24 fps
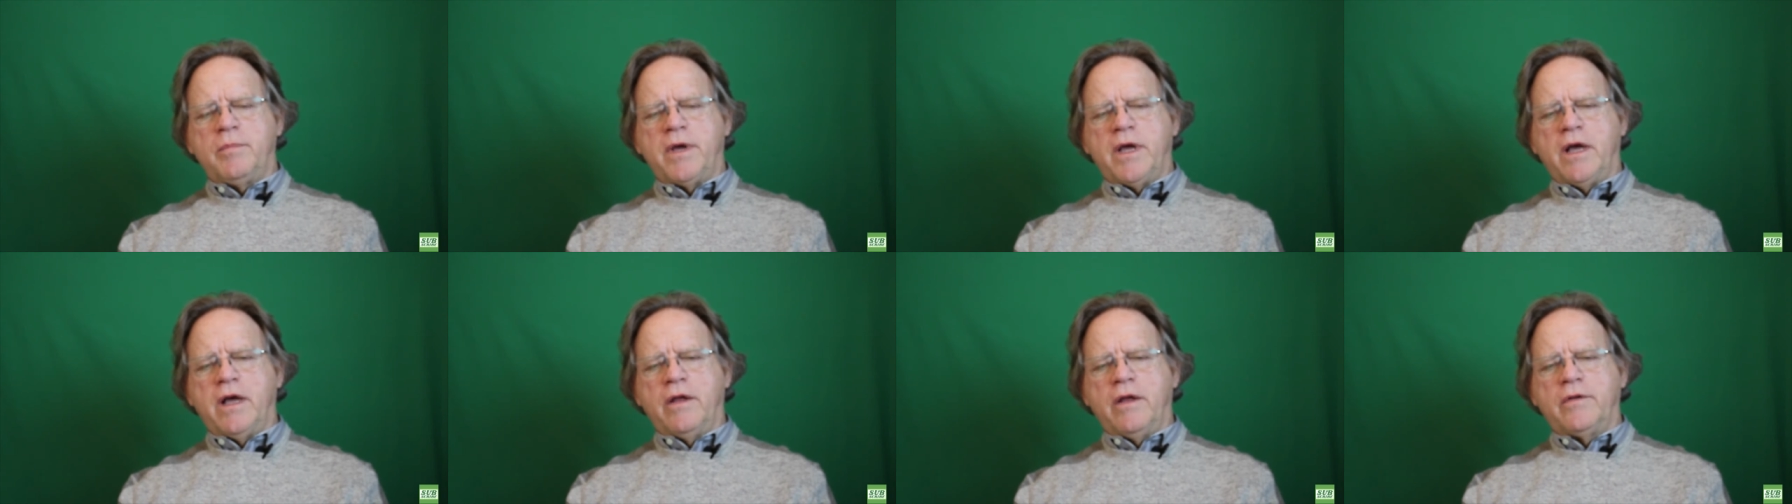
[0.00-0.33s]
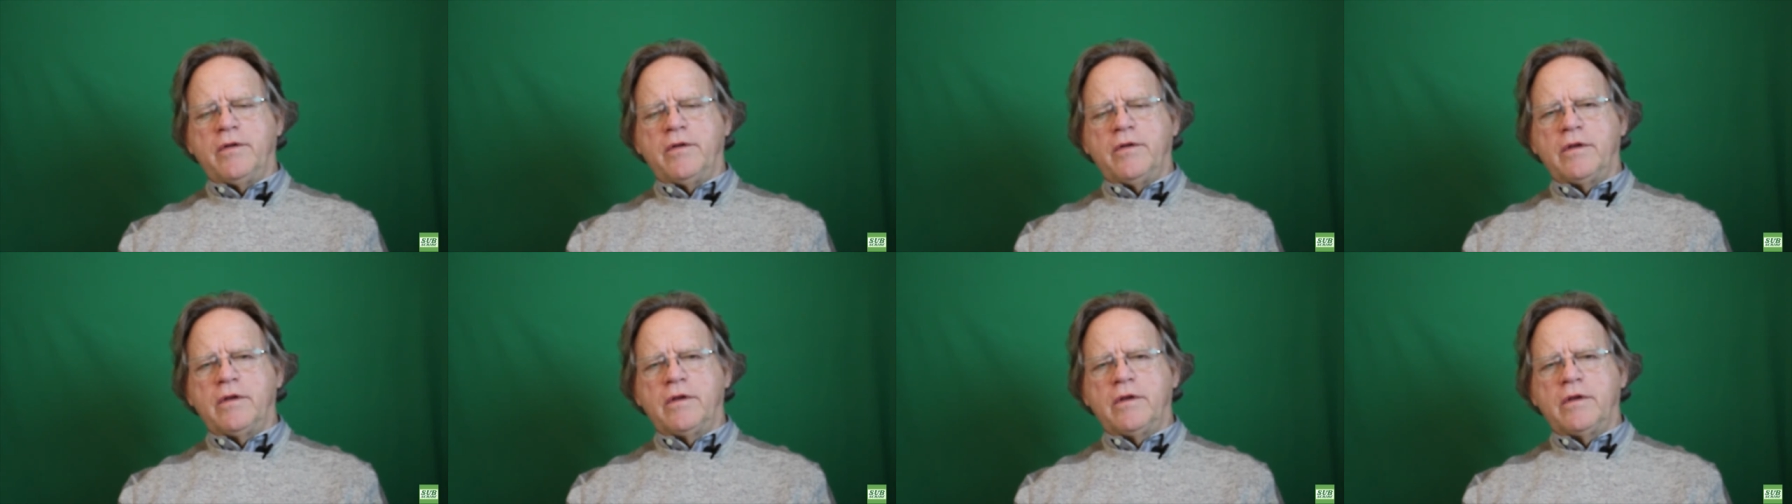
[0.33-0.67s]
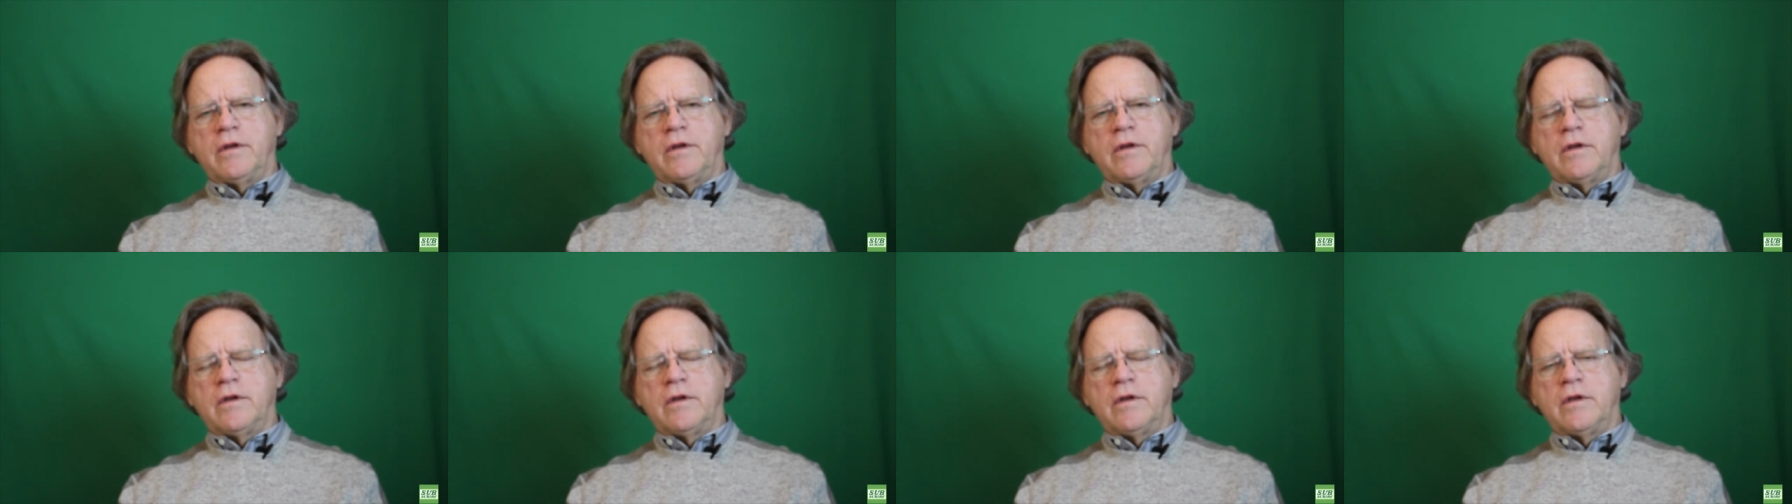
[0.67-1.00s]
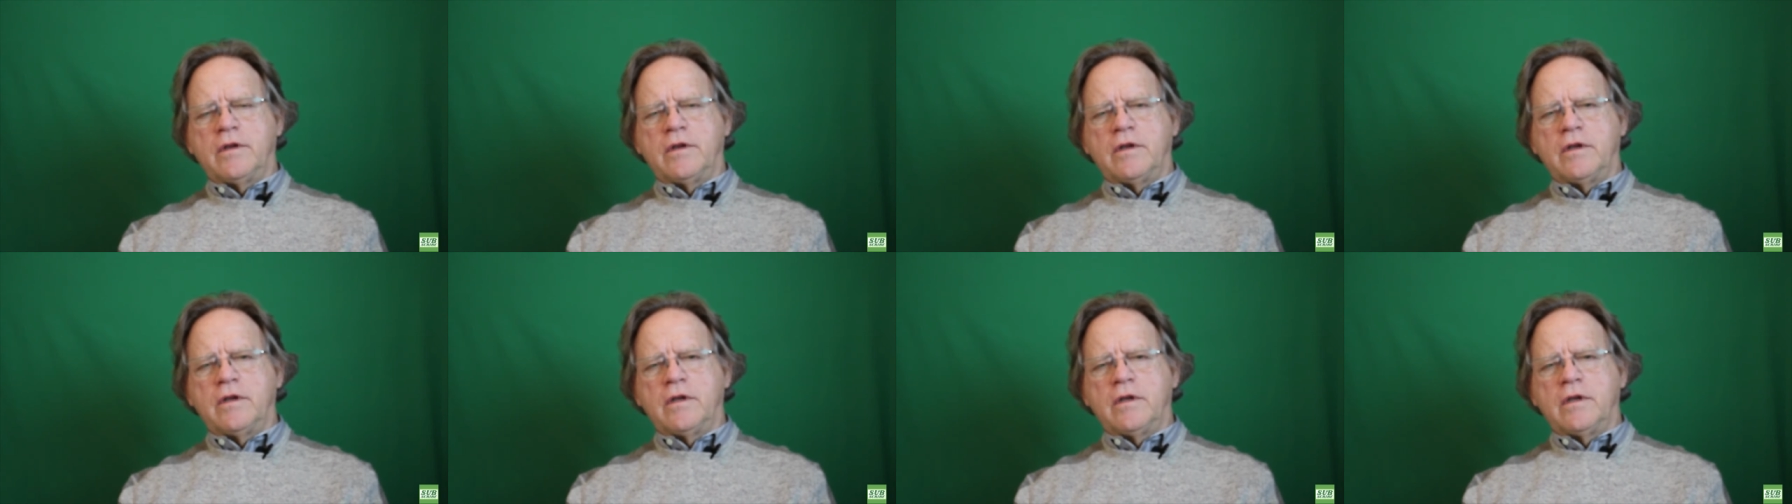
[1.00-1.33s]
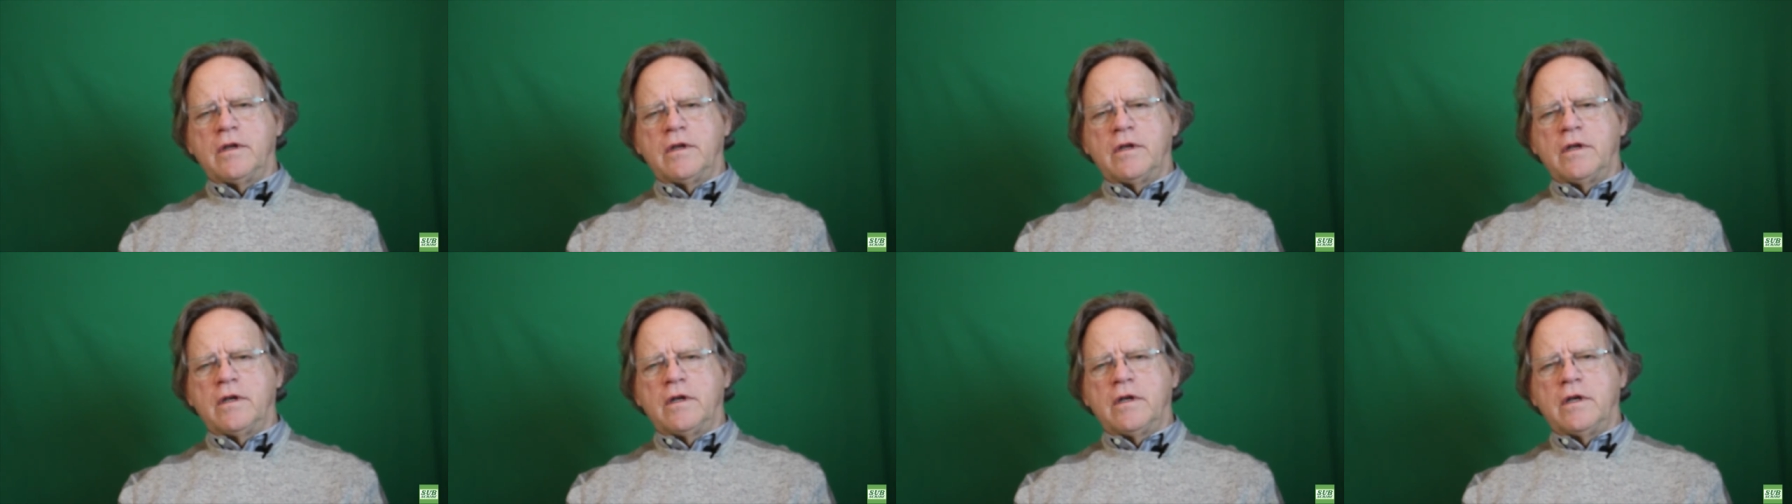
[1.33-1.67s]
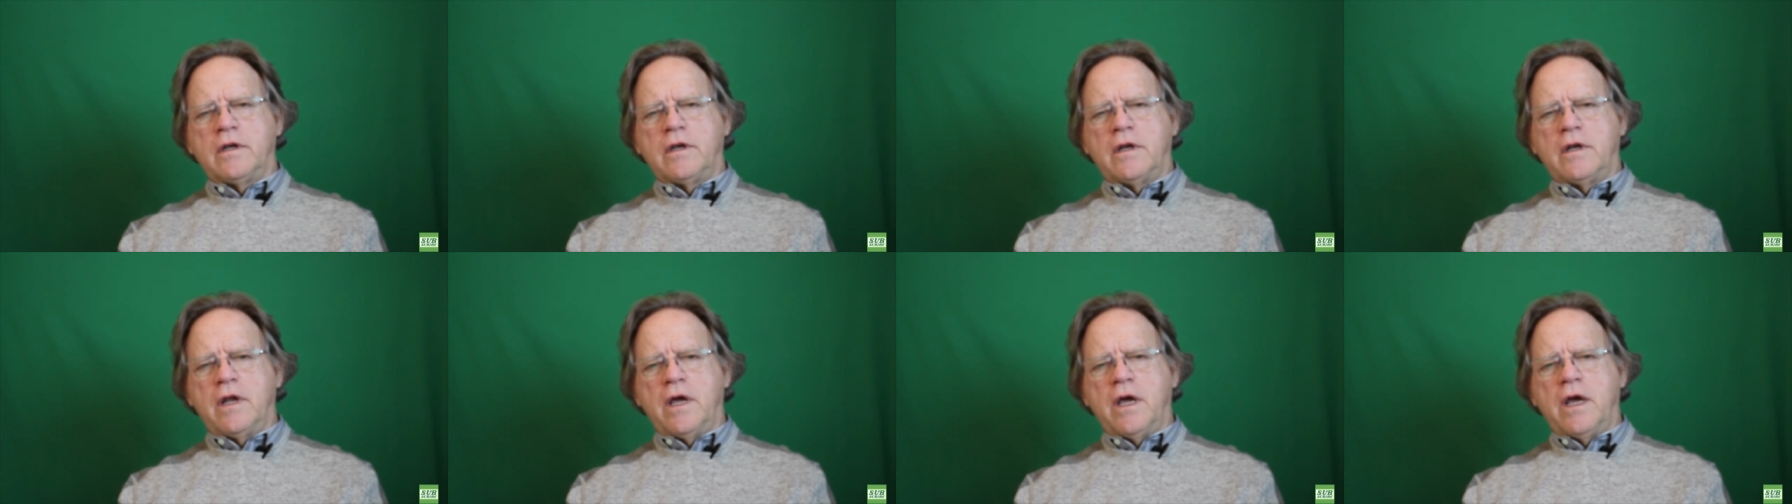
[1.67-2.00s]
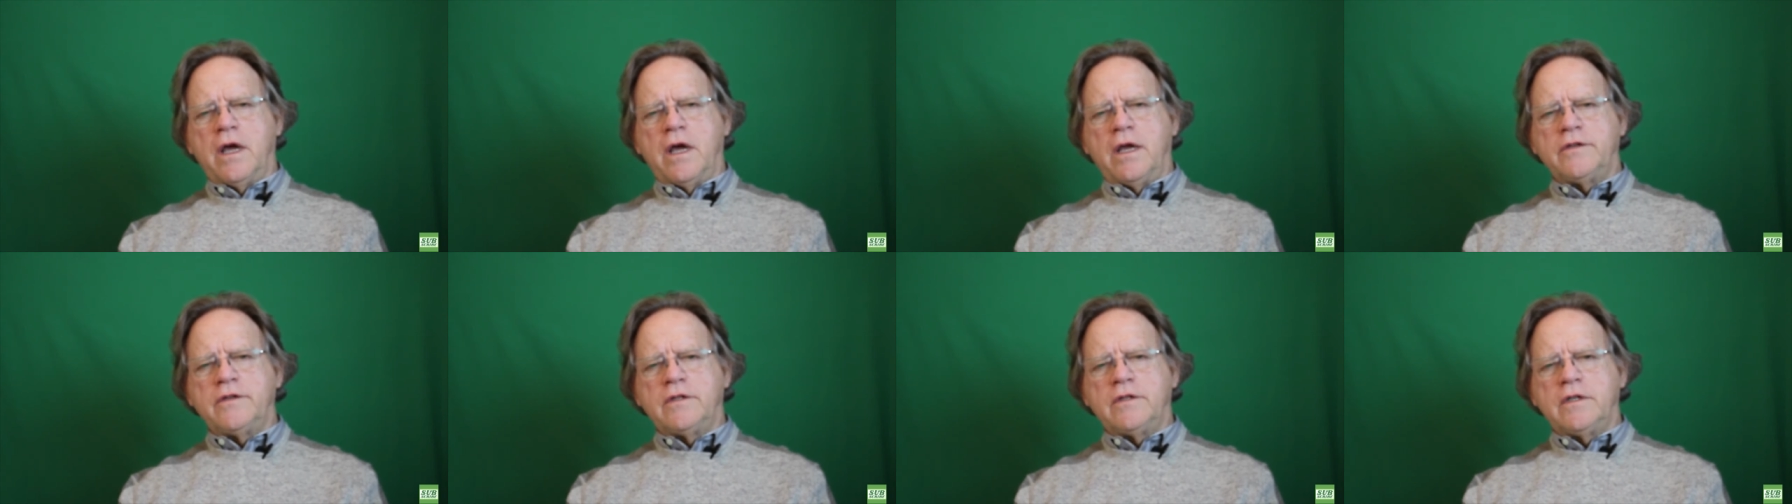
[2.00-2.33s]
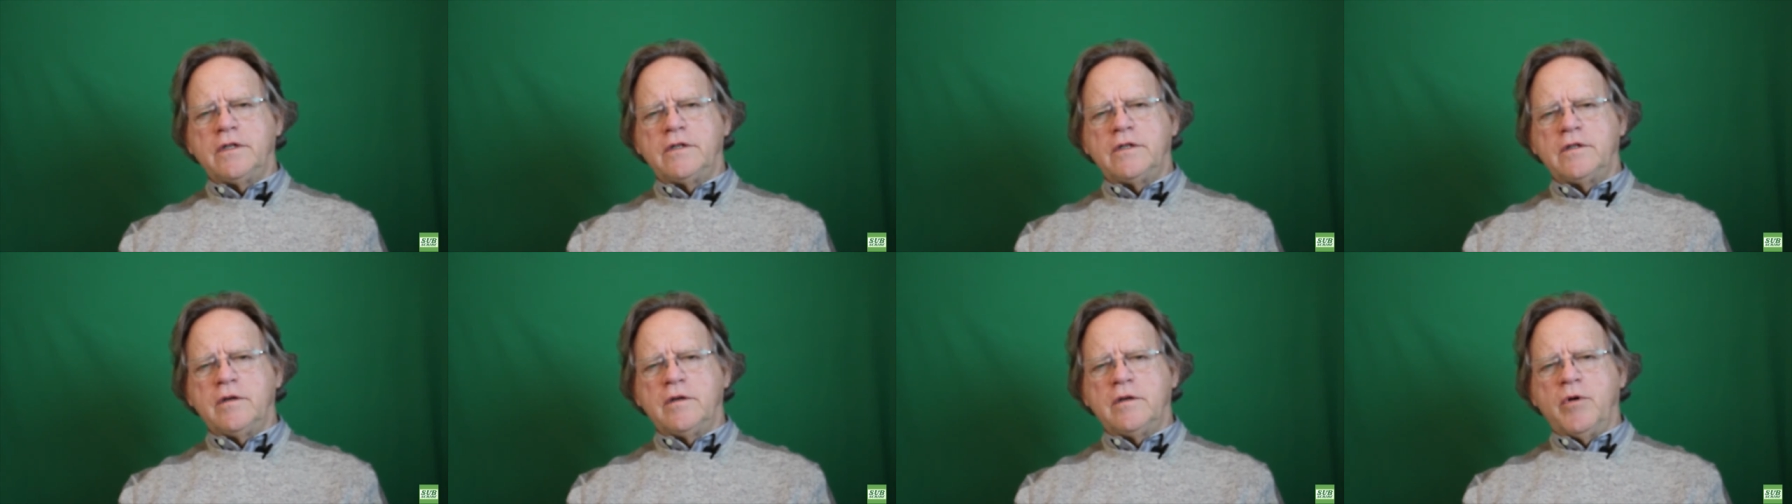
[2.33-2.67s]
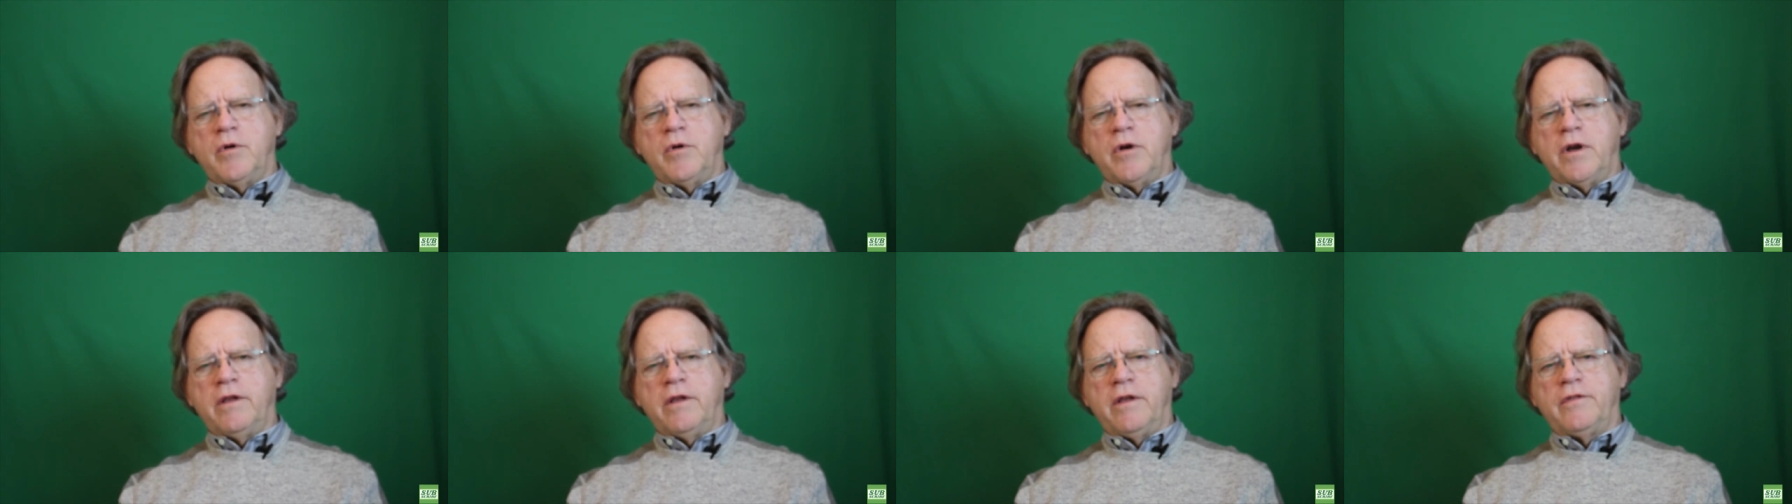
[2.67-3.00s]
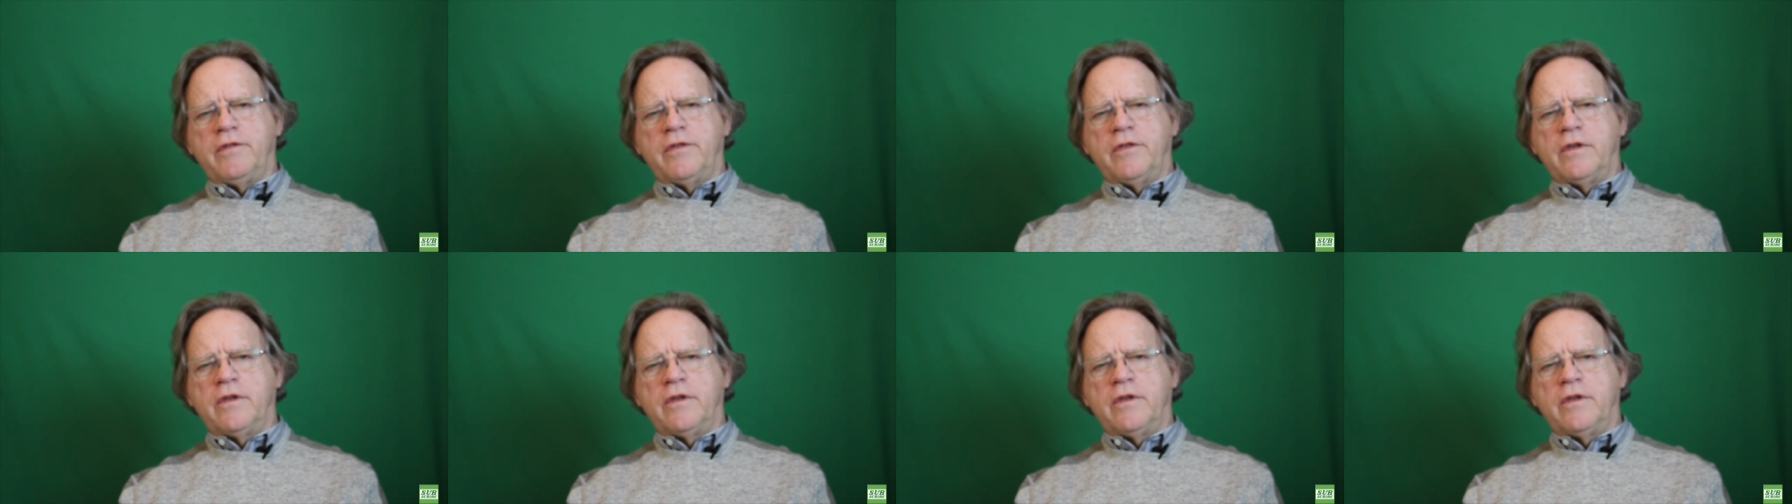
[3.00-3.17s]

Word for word: out, nice, easy breath.